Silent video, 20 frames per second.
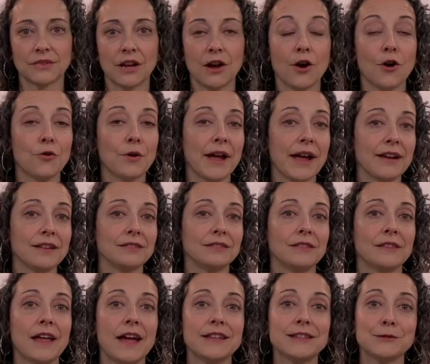Okay,
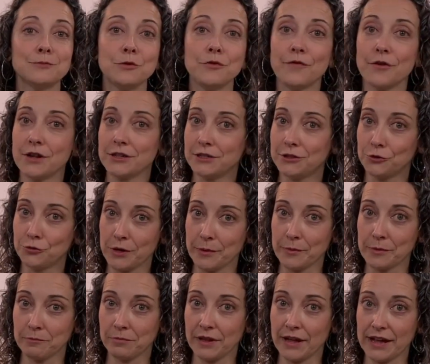let's move on to
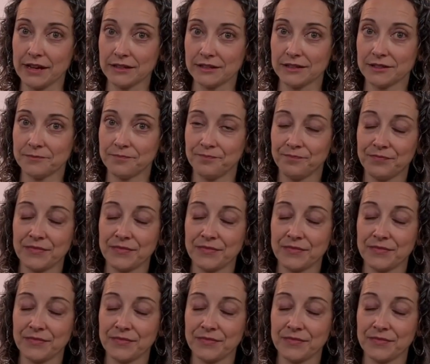treatment plans.